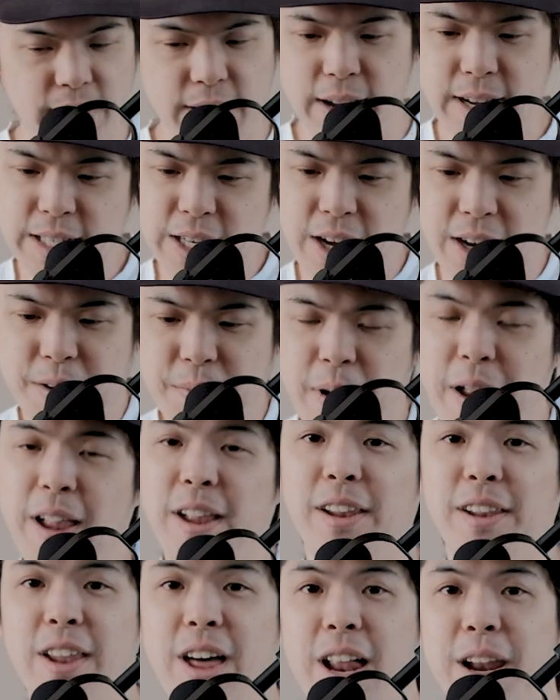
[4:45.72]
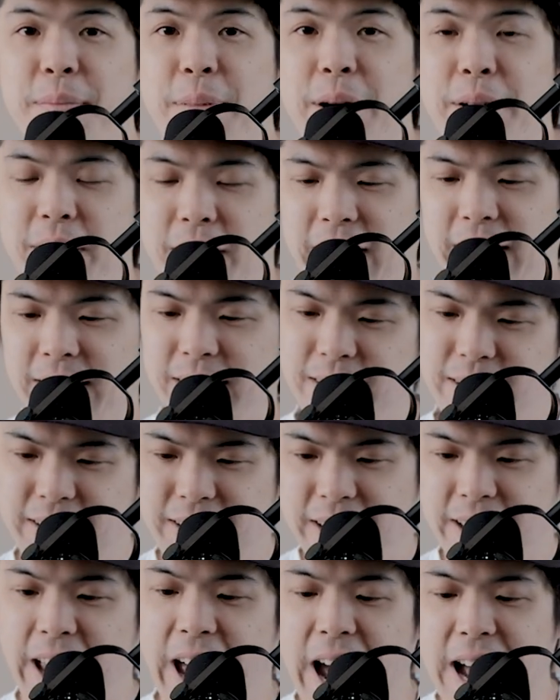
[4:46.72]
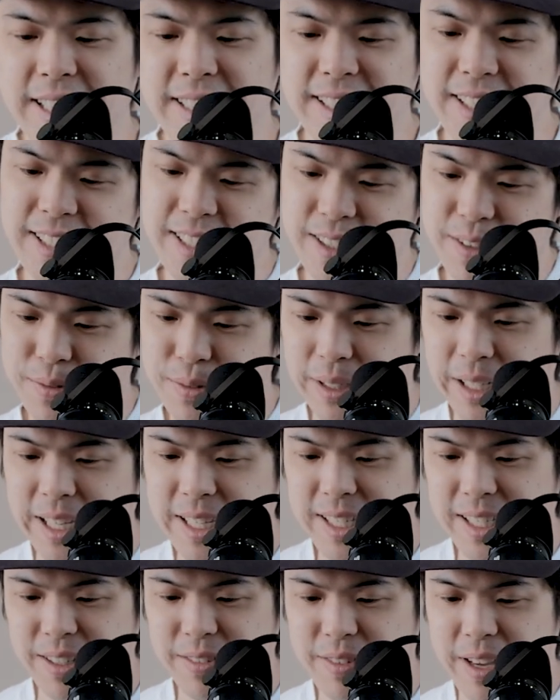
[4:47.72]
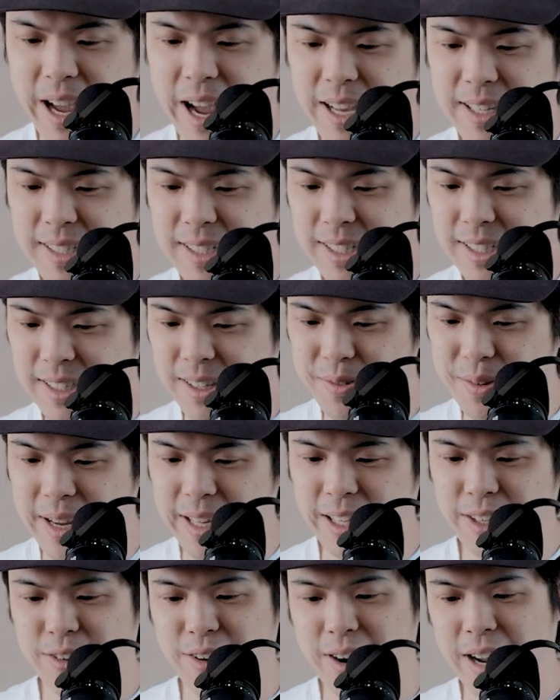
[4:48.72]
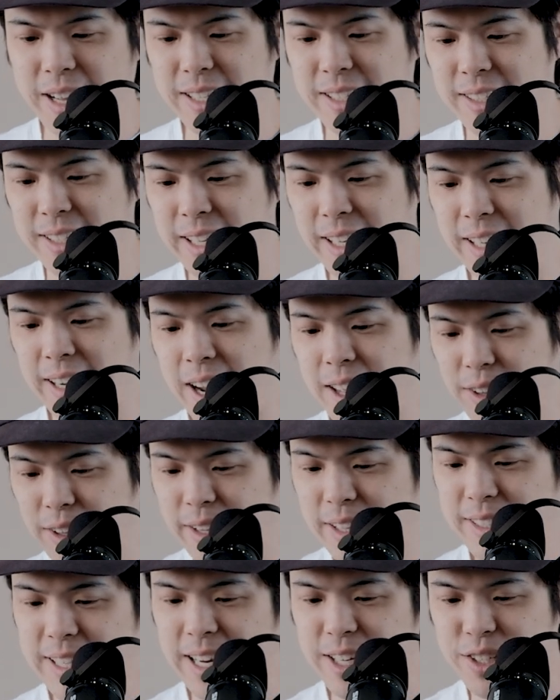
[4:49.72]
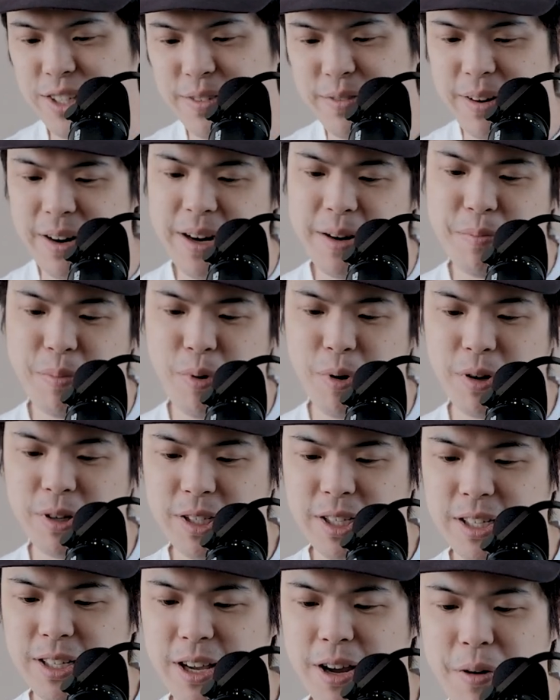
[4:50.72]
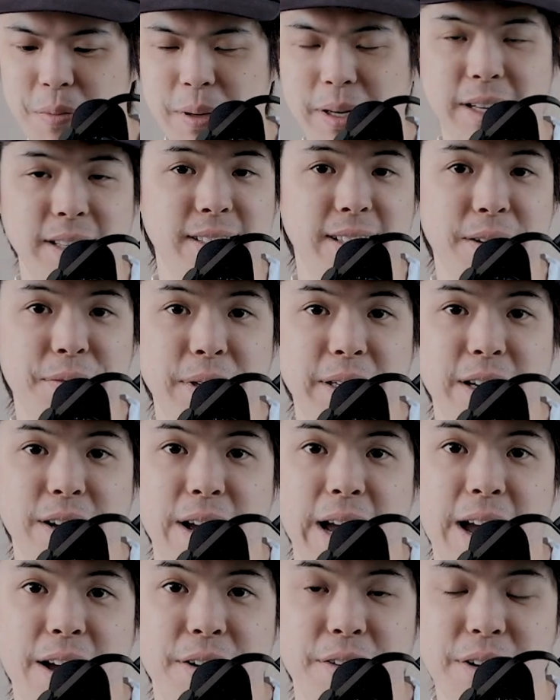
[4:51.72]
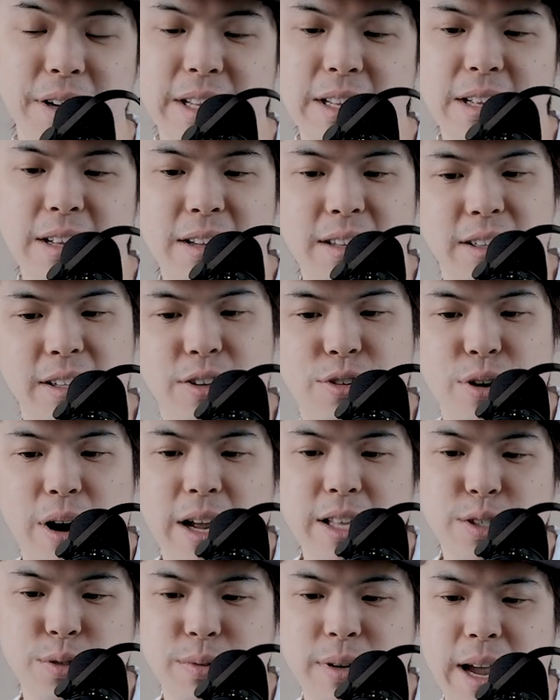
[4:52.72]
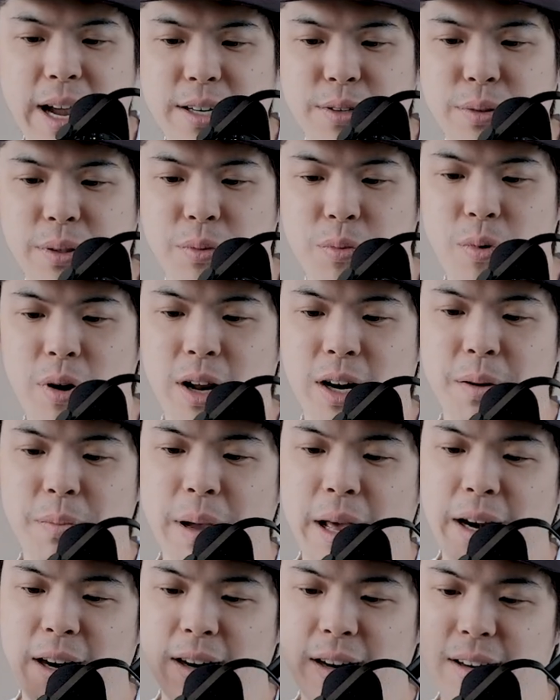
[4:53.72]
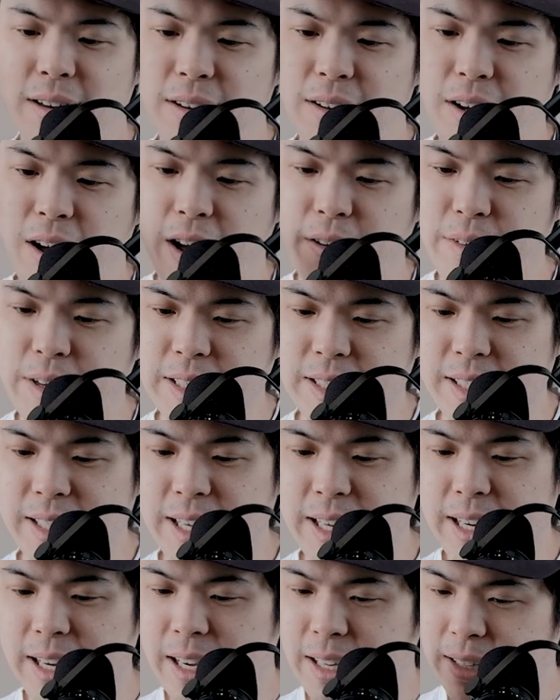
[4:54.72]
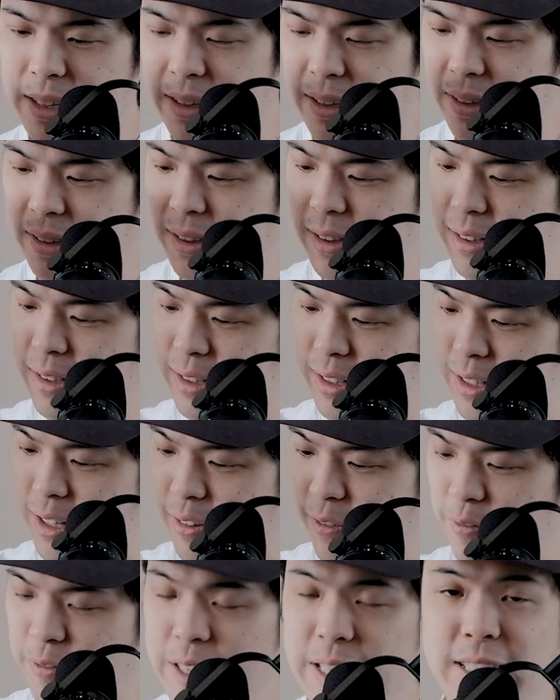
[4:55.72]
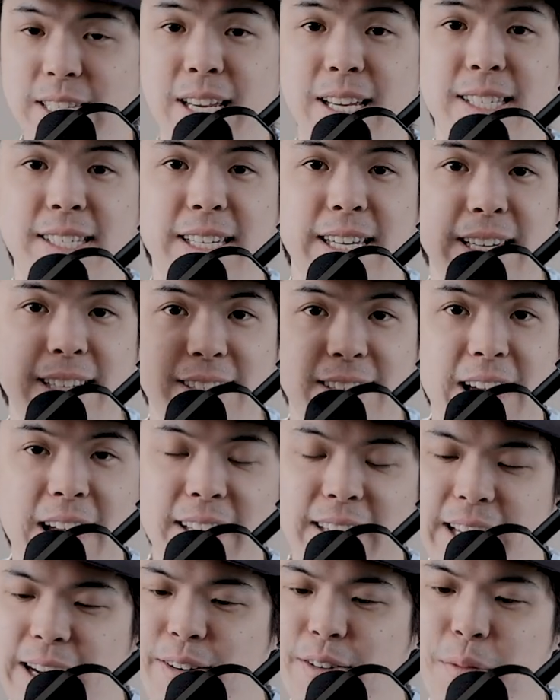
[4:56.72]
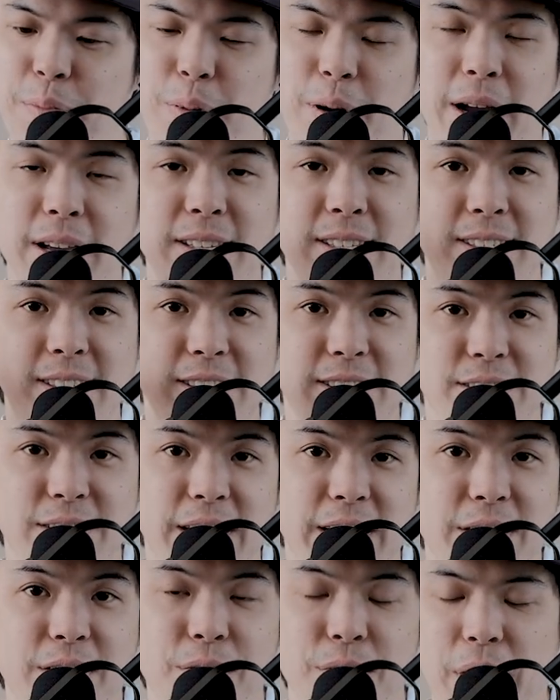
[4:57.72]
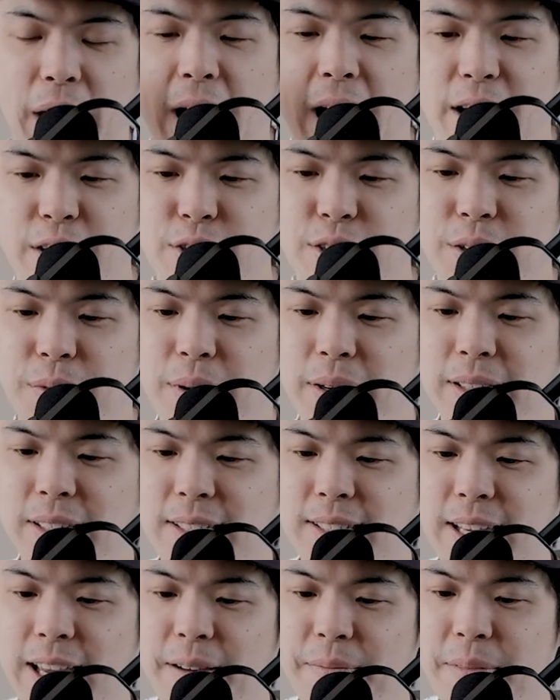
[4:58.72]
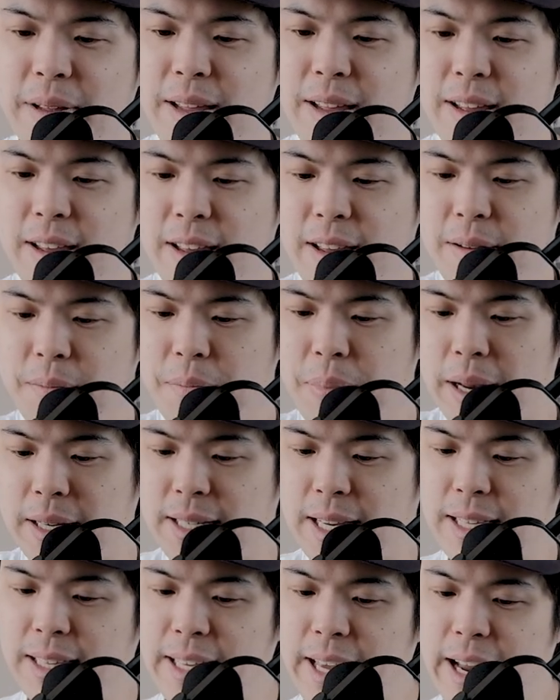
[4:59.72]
I talk a lot about like the gases, the releasing of gases, the way the grinds sink, I think it's actually very important to know because then we know how the grinds react with the water better. Obviously, the V60 is not the AeroPress, so they don't actually work the same. But in the